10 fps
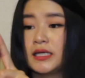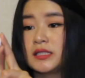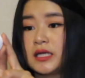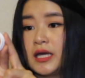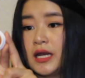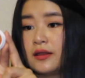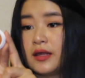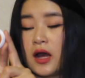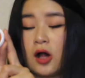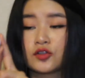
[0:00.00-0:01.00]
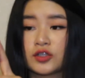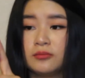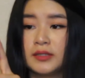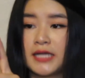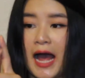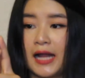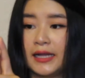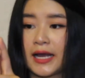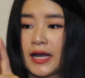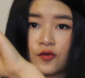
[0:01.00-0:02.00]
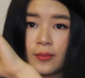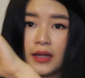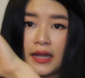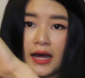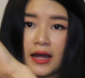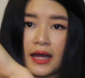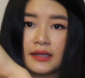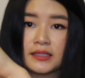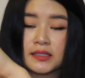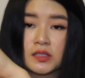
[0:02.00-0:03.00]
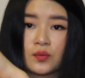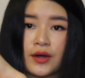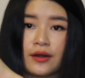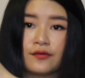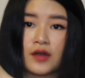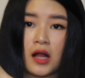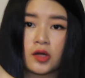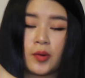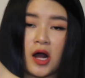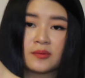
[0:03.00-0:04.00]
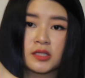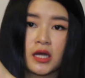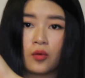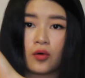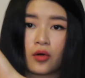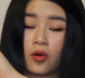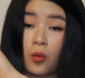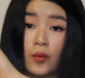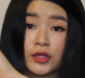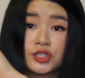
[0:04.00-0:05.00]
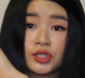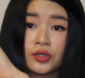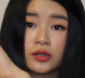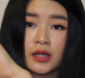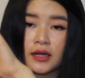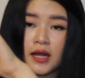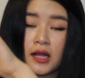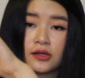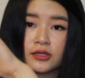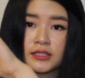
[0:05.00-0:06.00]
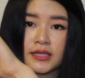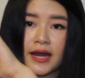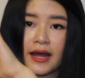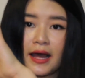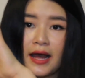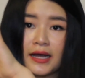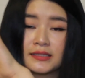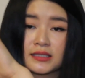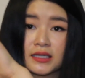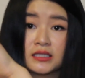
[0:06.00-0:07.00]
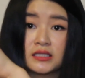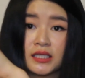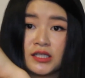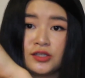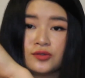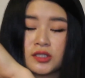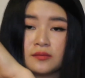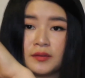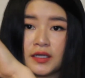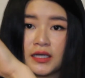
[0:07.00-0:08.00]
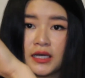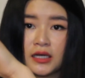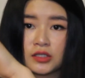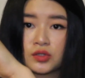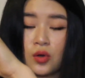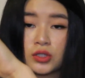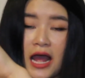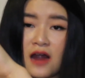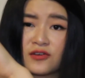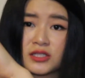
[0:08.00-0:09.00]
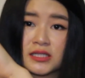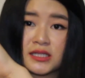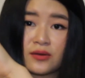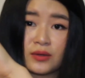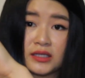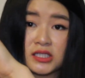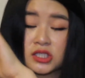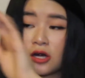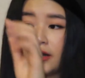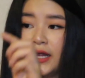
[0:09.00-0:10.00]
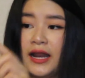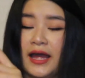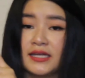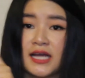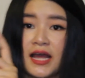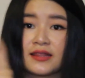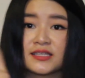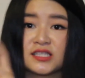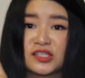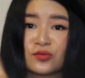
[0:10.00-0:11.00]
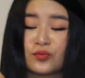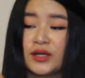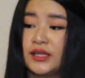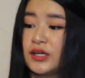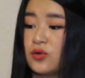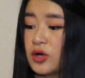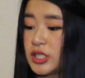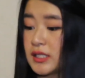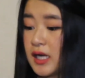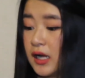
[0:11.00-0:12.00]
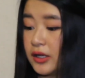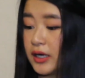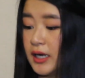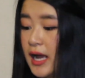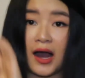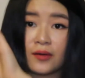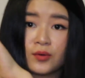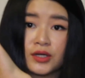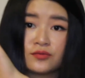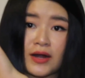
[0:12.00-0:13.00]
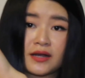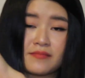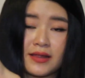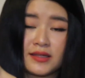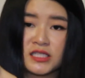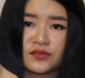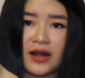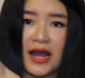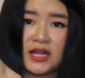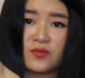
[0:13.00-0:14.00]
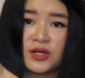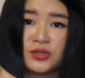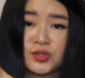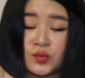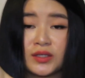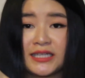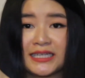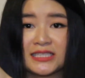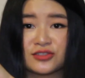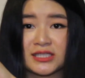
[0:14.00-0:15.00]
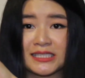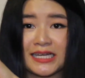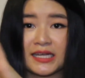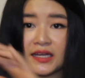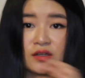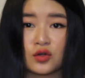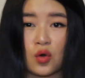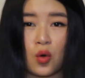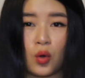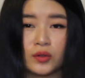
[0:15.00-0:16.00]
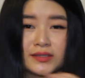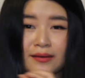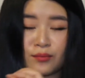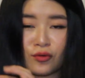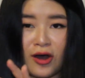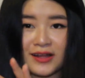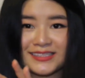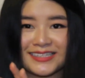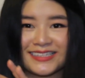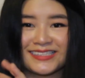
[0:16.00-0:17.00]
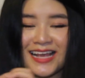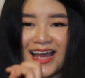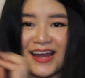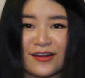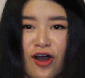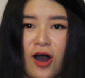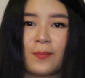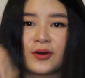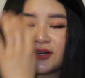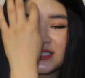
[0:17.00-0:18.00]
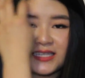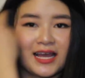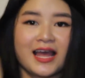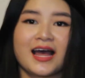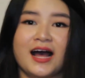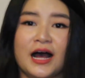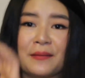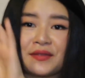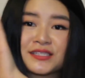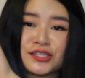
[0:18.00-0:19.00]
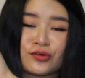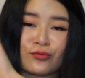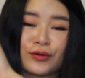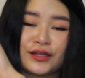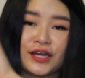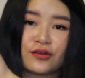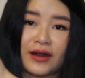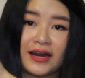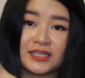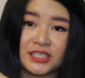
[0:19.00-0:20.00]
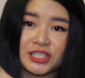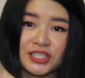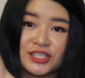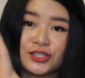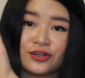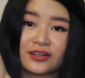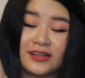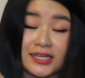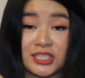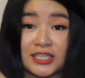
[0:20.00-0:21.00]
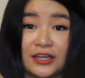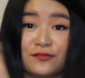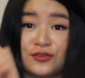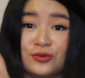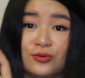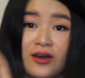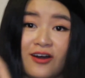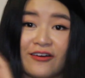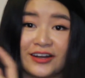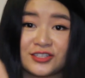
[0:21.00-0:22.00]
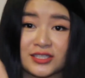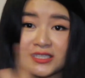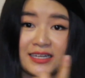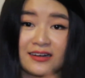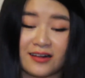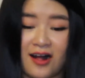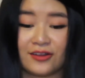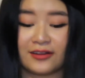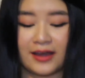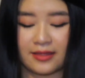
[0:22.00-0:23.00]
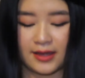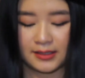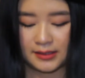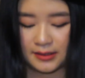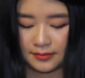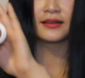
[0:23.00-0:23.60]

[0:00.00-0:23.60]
is in the ultra metallic formula, and this is one of Colourpop's more original colors that has continued to be sold ever since they really started, and this is a really gorgeous color. I would recommend this for anyone who's really interested in golds and bronzes and coppers. This is a really great addition to your collection if you are interested in a color like this.